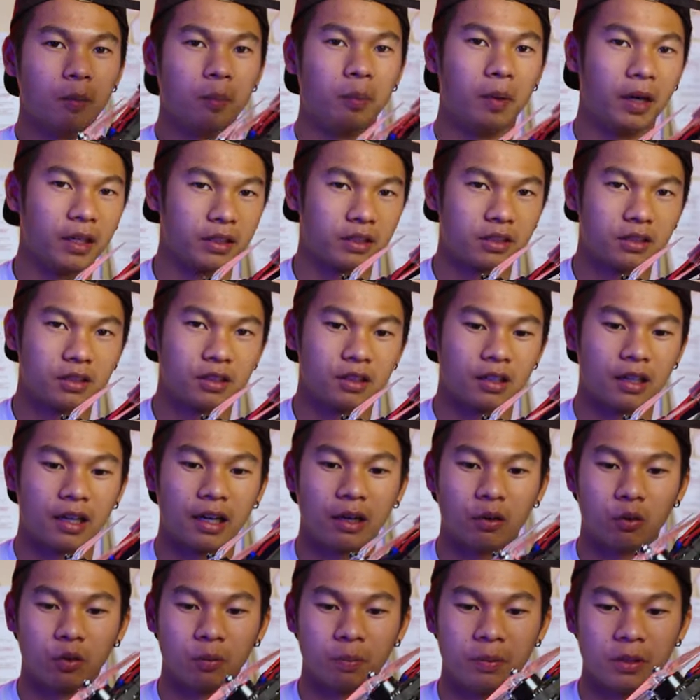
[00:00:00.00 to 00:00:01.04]
But
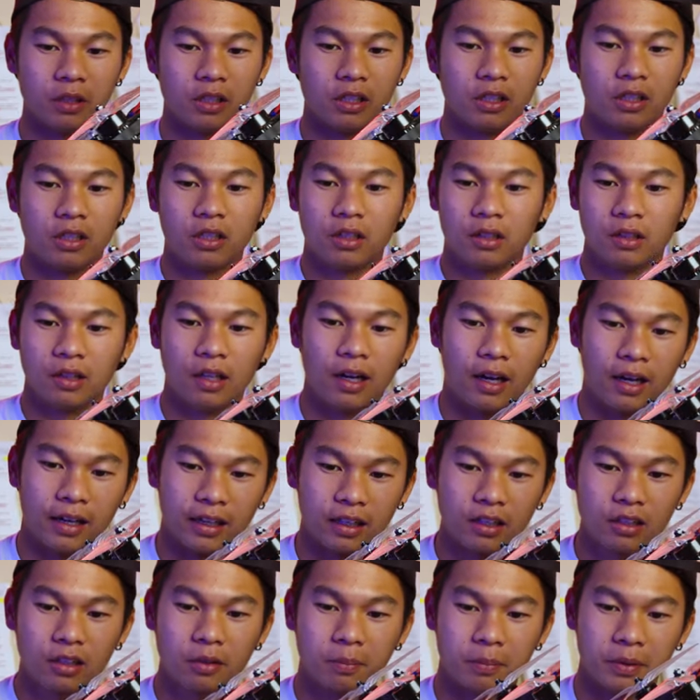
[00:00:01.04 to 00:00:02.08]
I would be
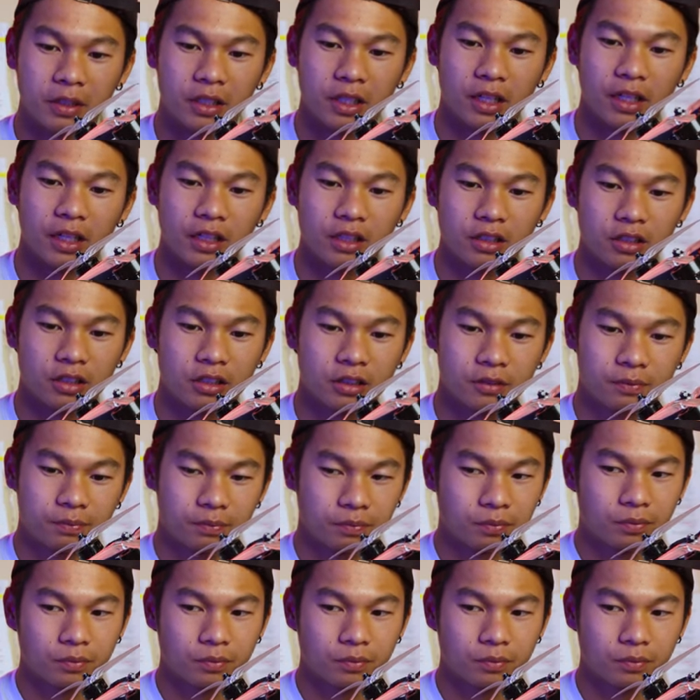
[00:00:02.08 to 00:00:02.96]
lying because